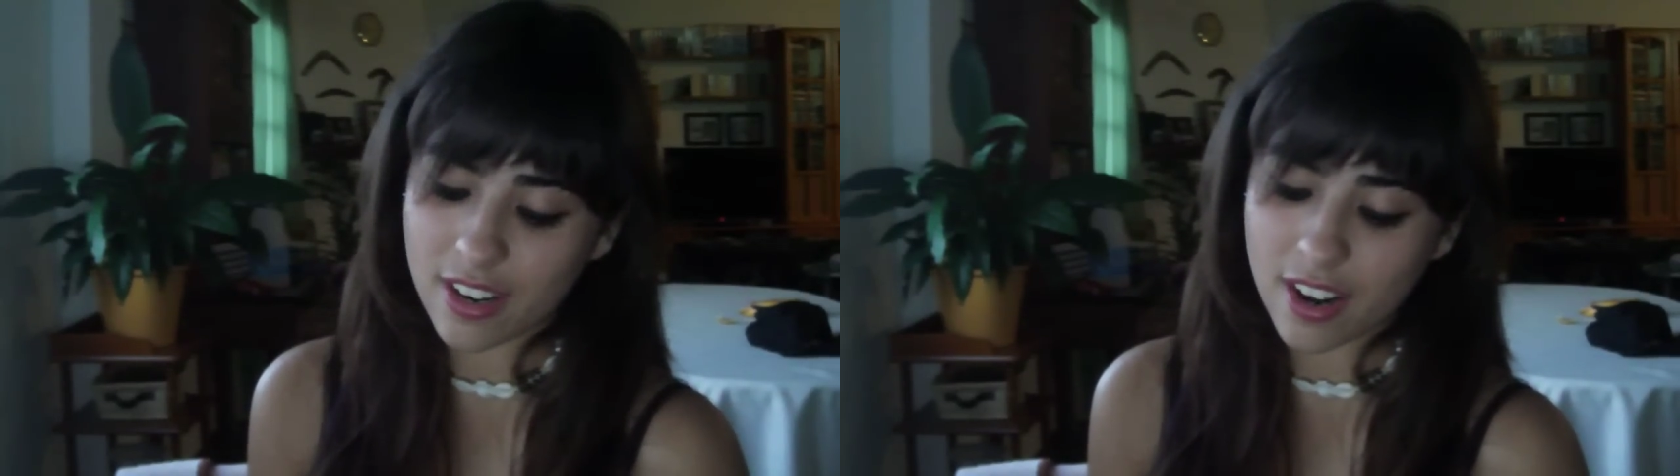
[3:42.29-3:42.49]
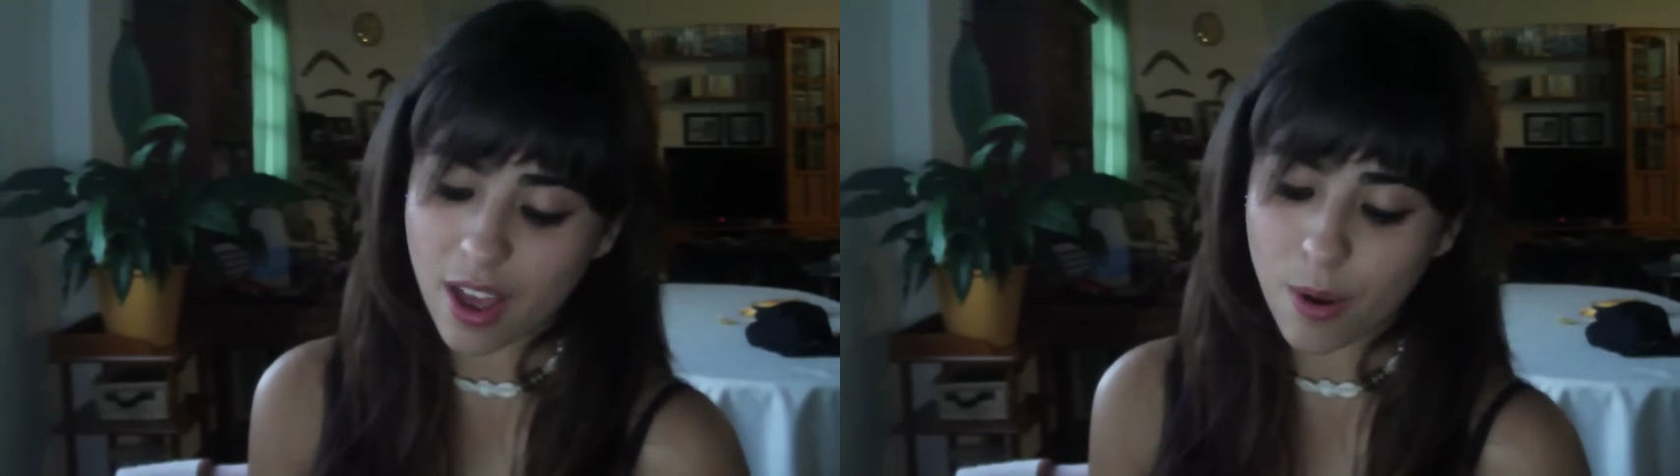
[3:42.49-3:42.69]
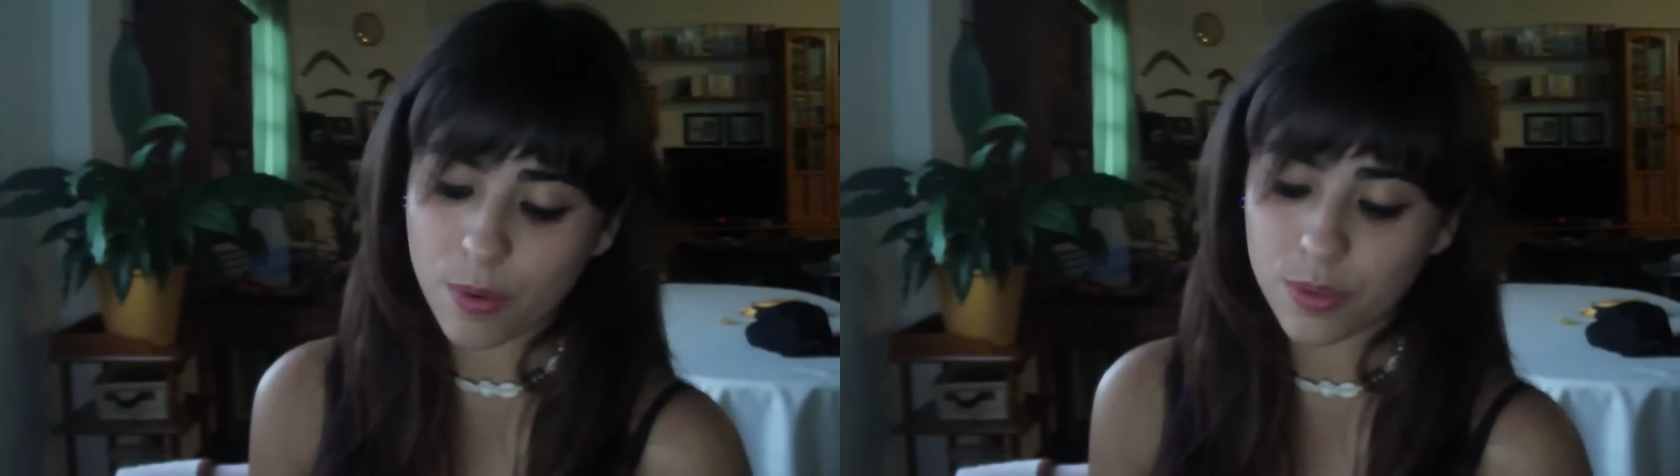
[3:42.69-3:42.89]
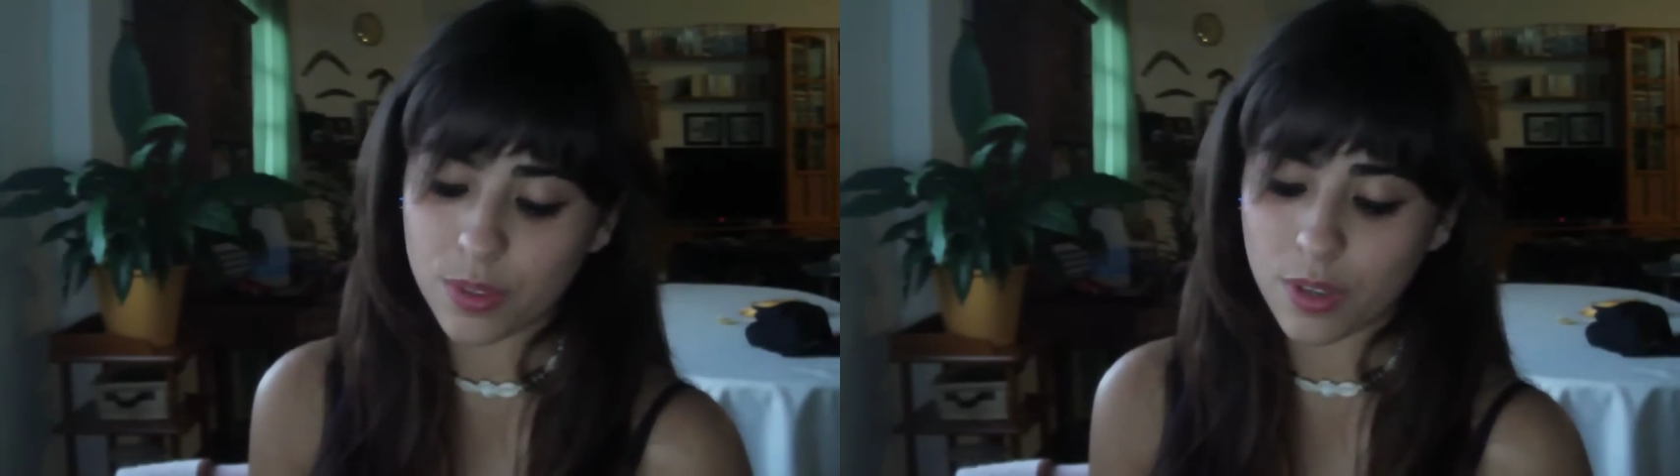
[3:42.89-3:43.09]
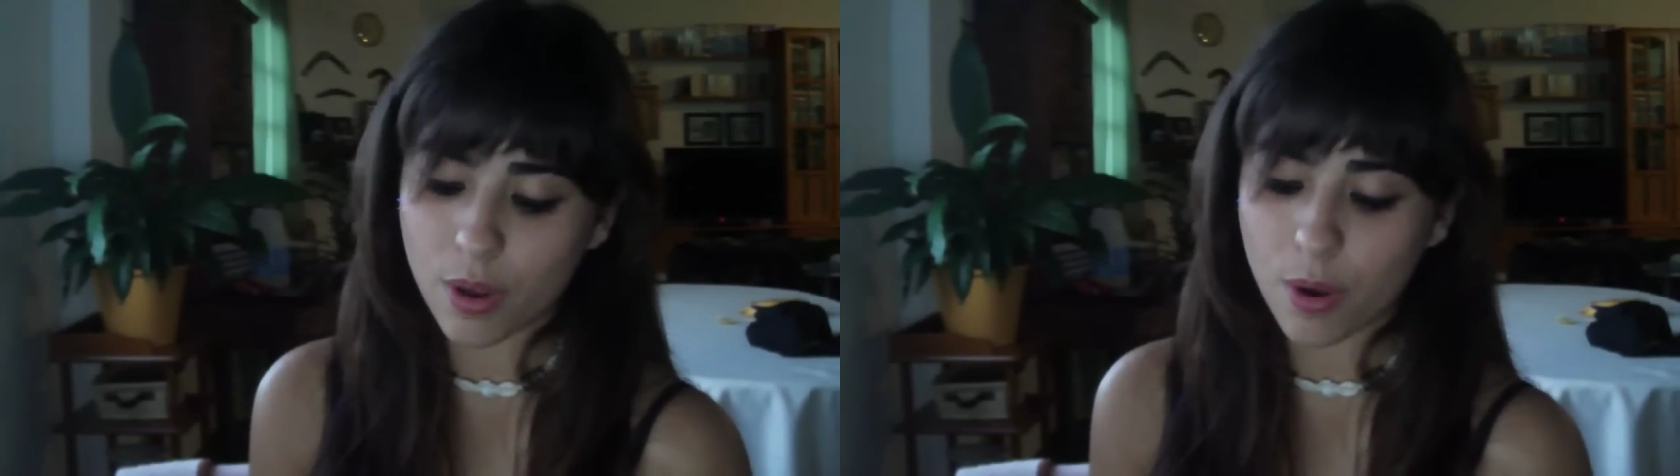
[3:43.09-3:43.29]
And
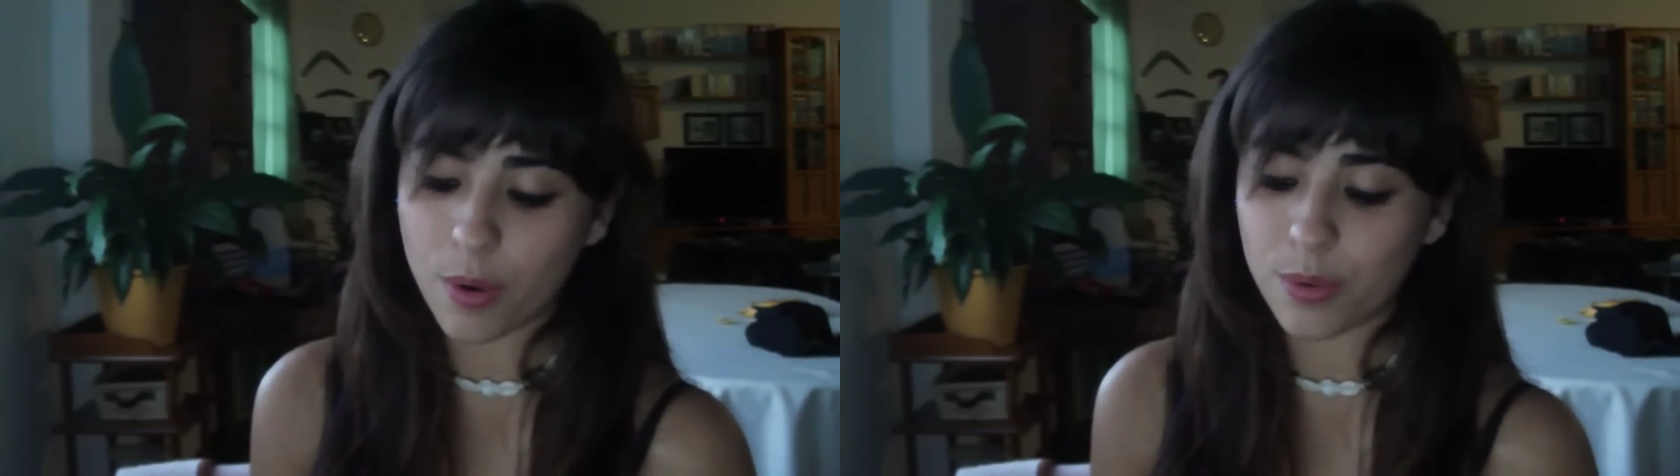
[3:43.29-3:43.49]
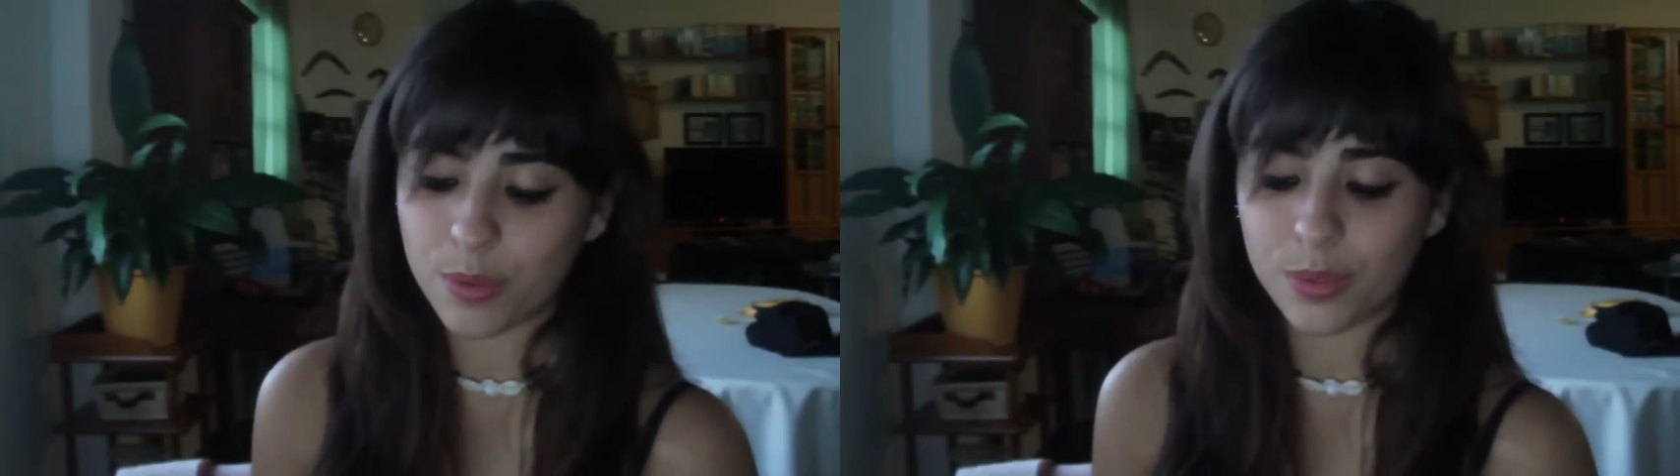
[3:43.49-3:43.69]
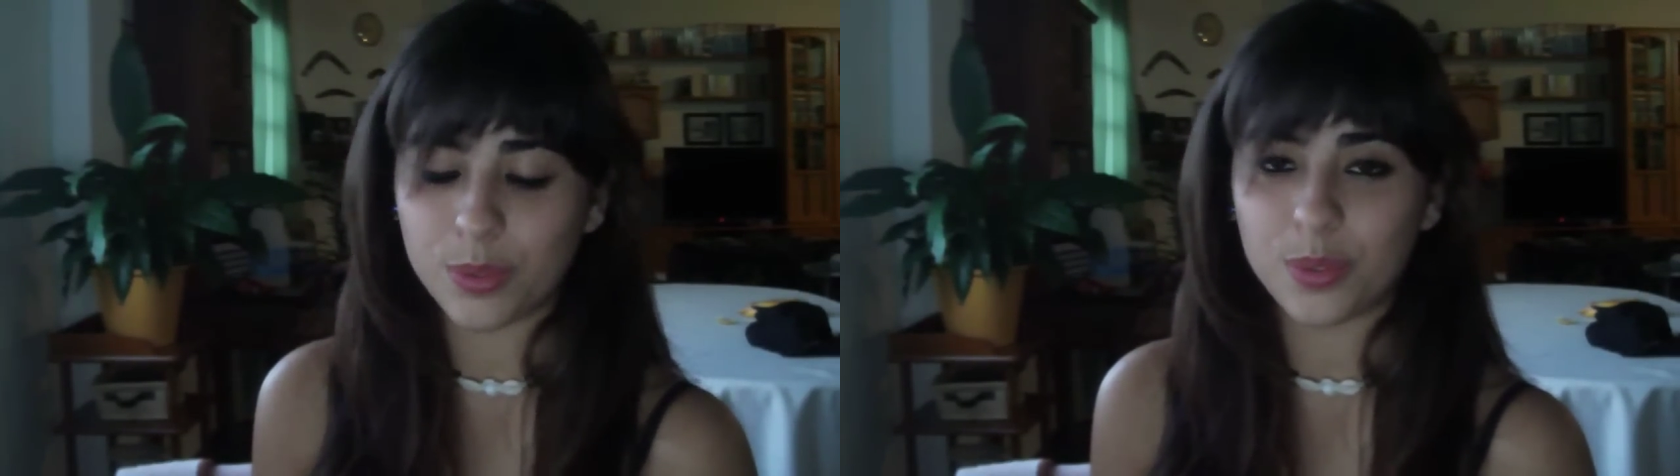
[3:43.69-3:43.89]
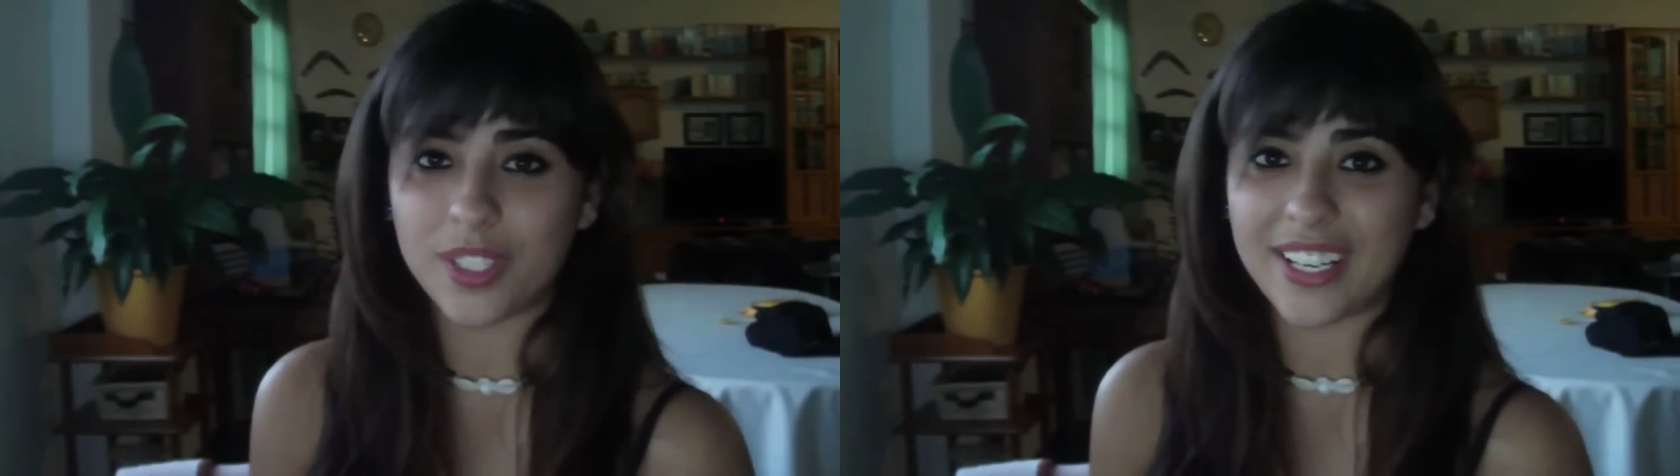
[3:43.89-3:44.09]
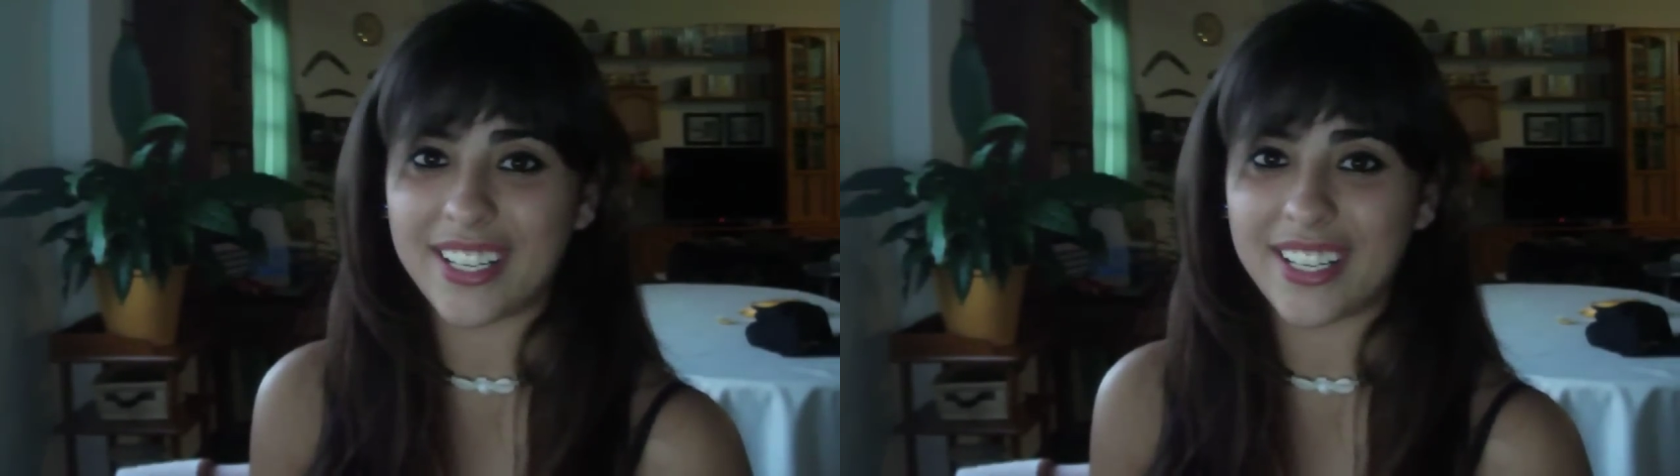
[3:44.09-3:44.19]
now you know